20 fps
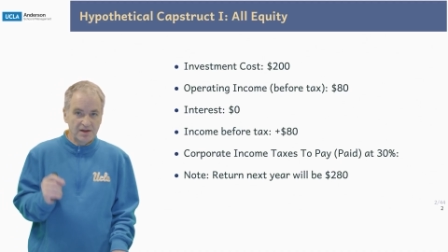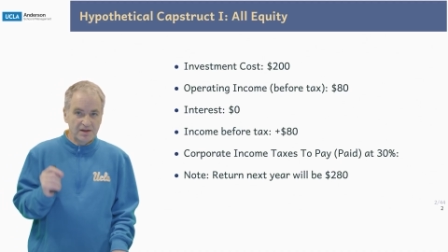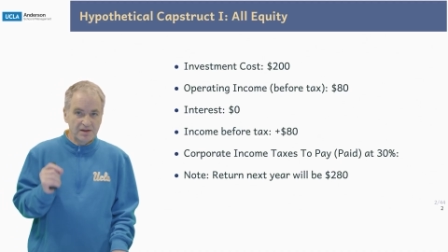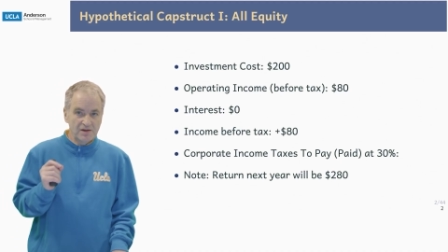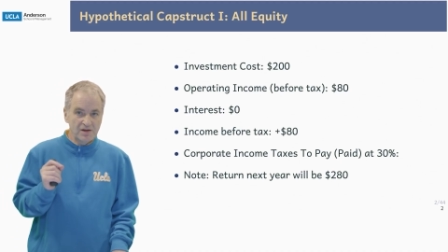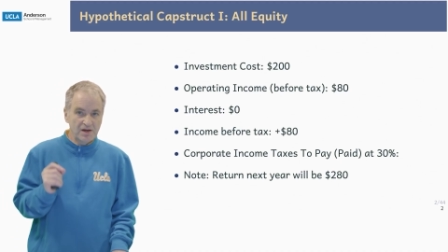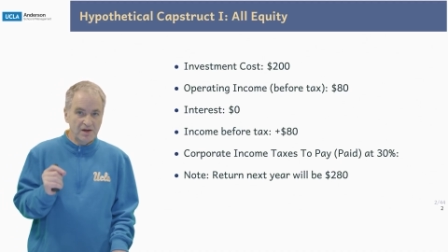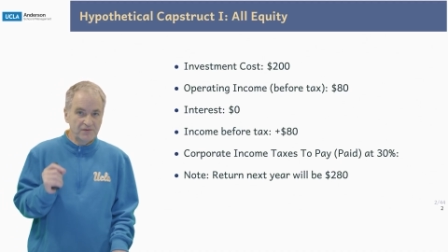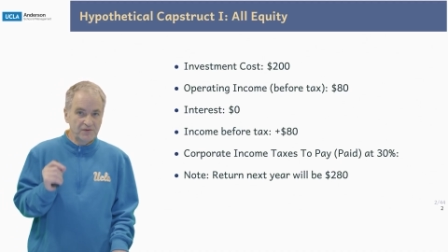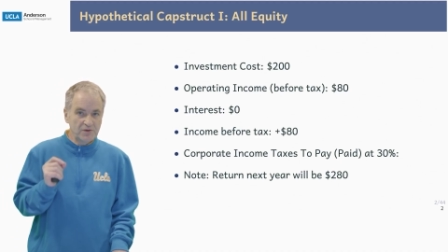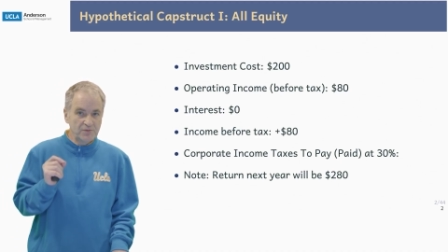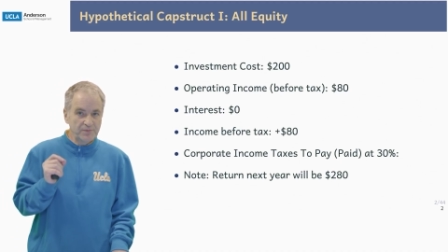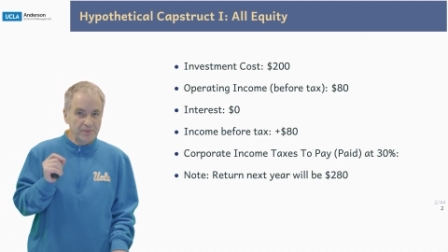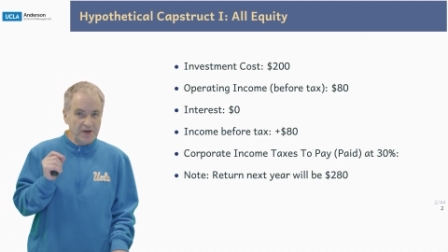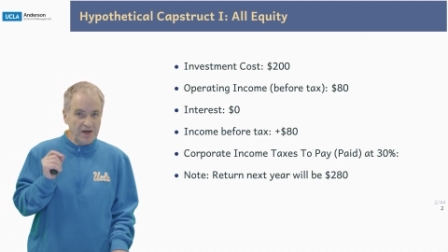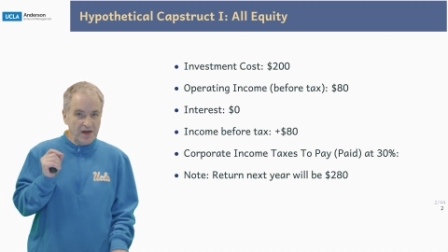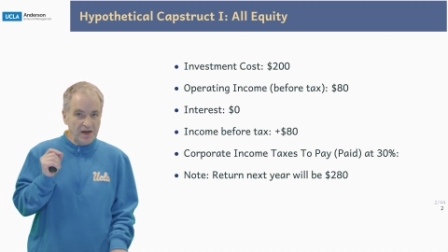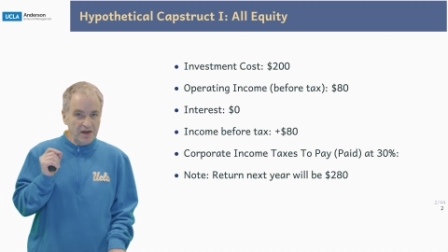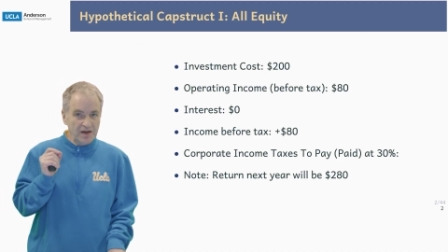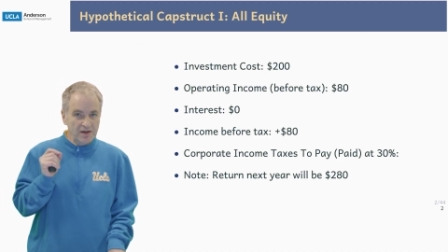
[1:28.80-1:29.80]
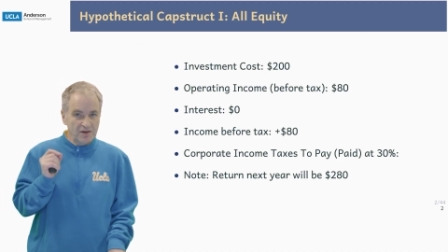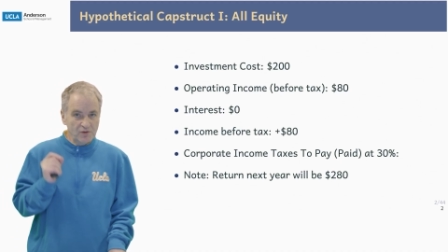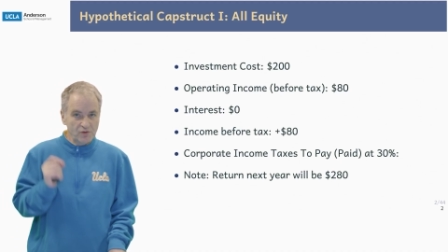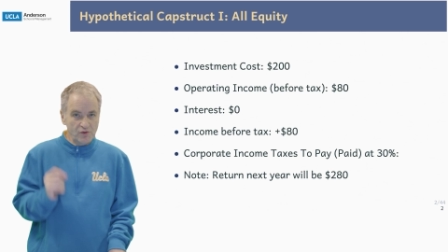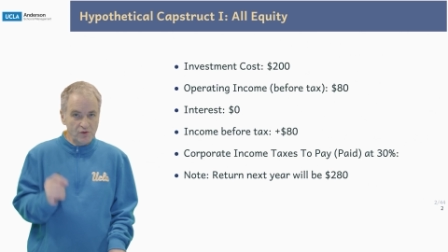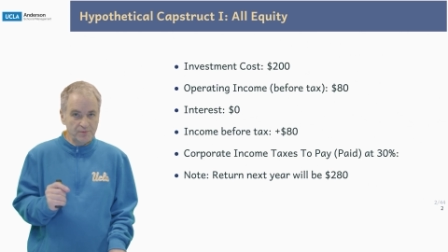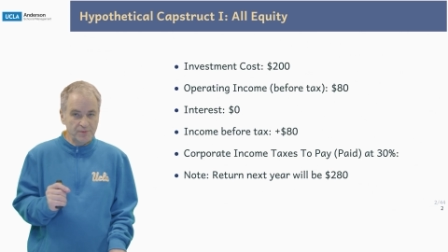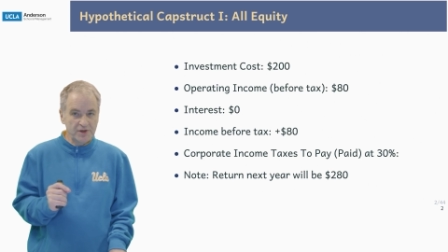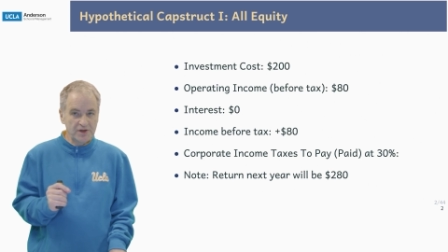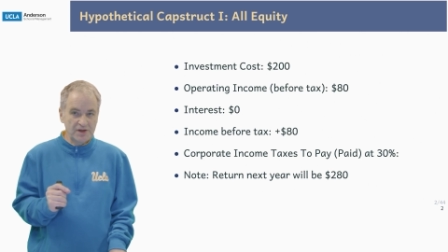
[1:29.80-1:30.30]
You have to pay
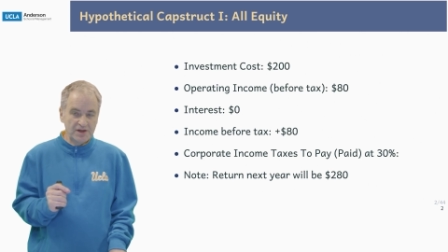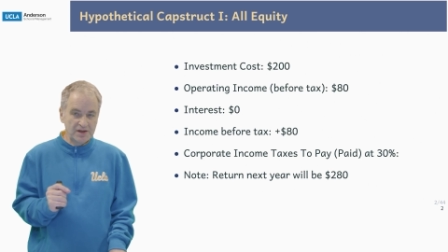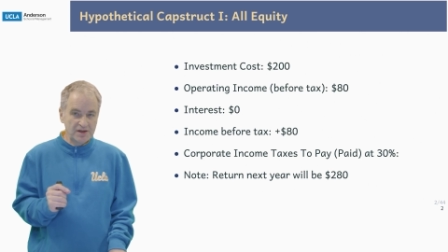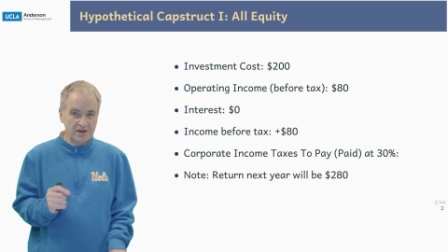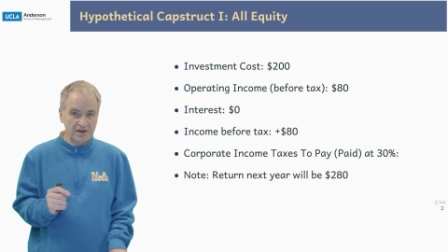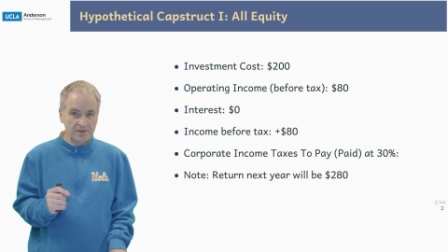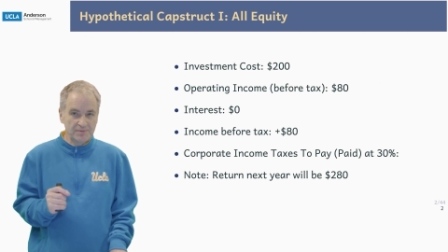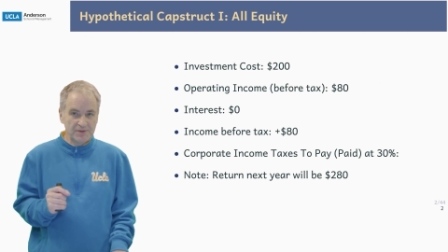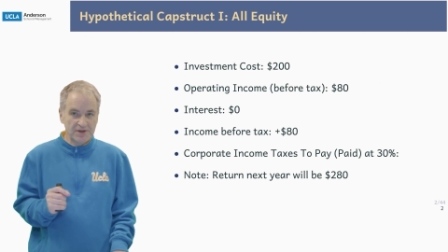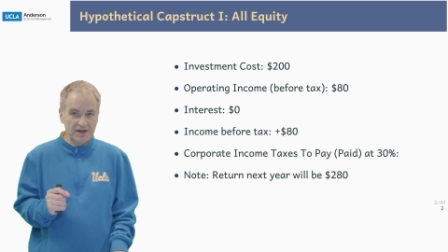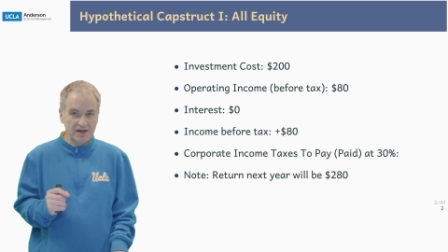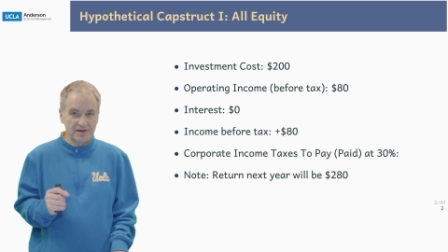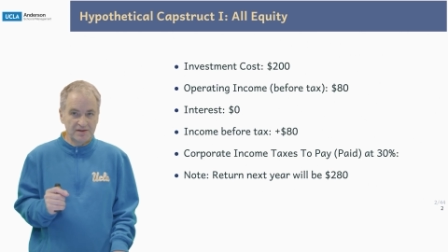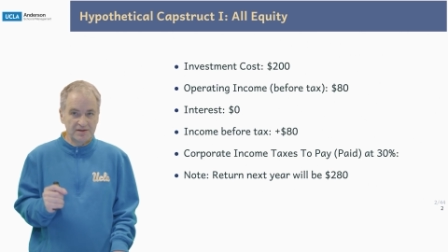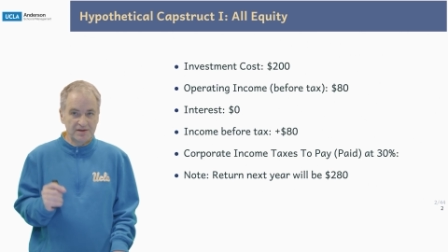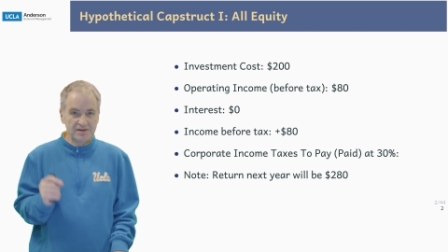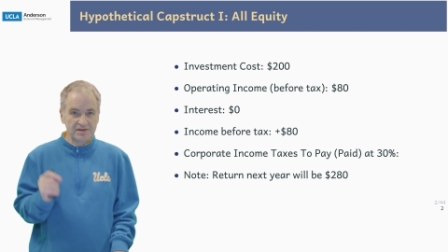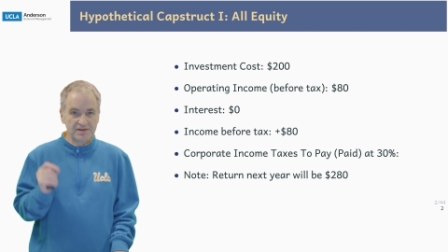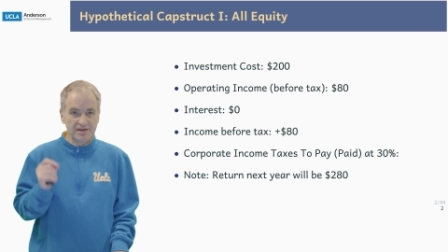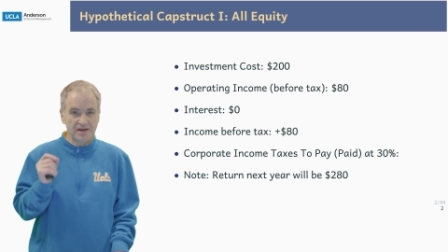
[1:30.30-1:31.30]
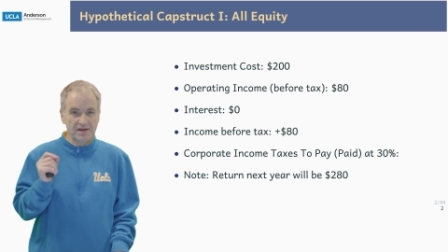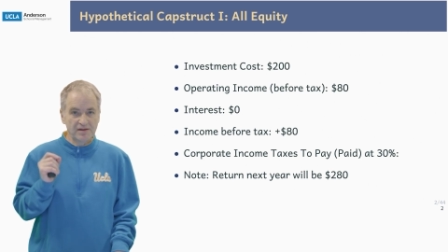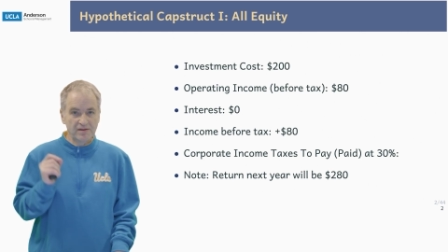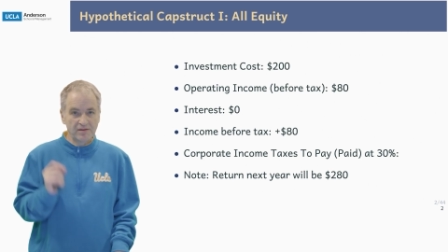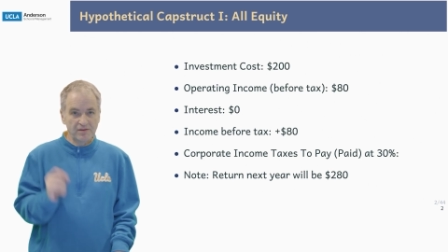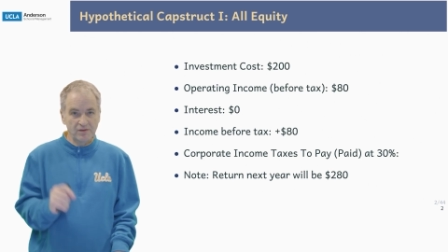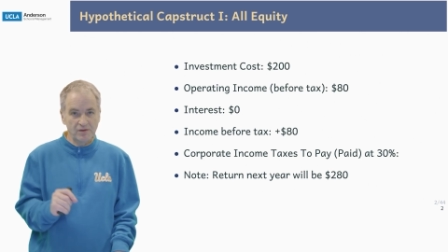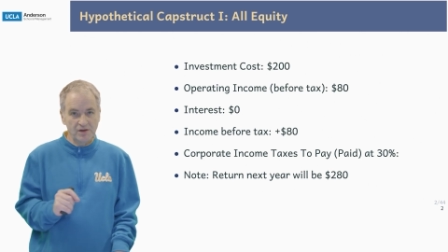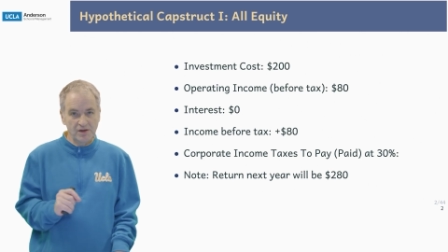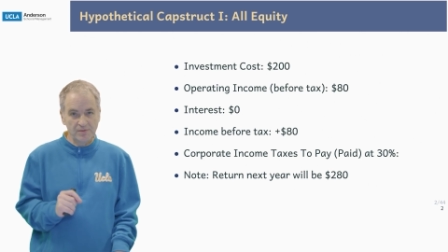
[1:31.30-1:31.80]
corporate income taxes at
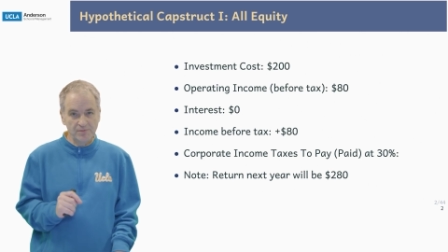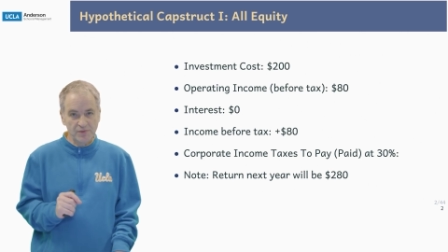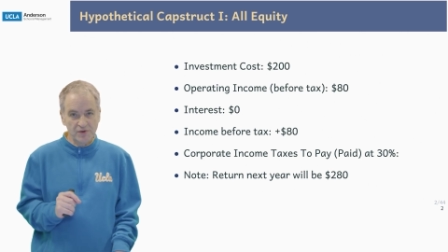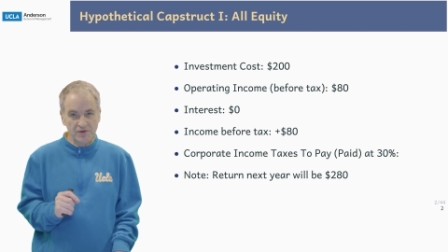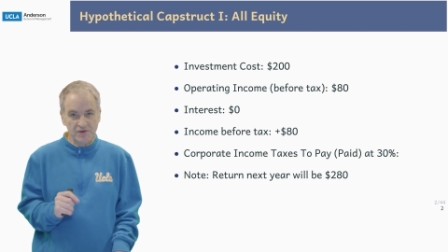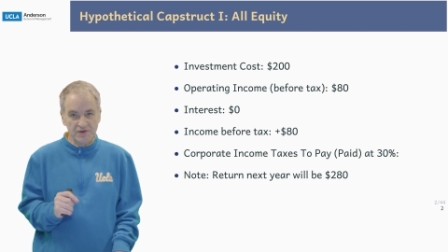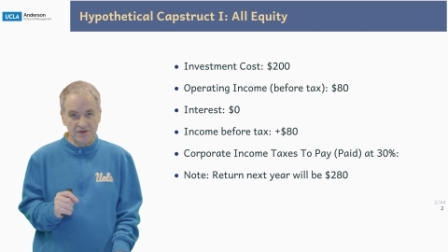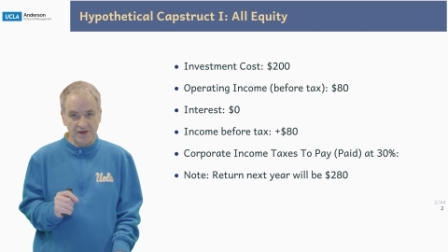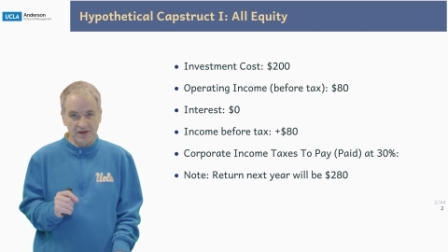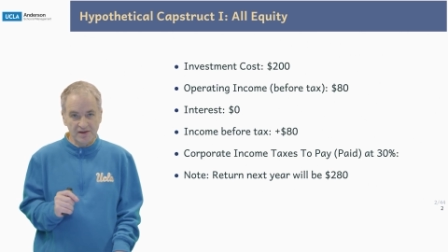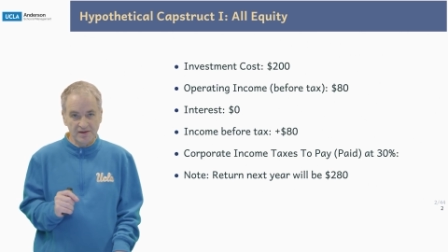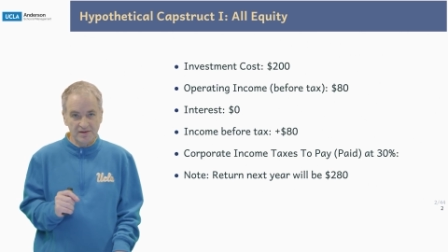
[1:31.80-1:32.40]
30%.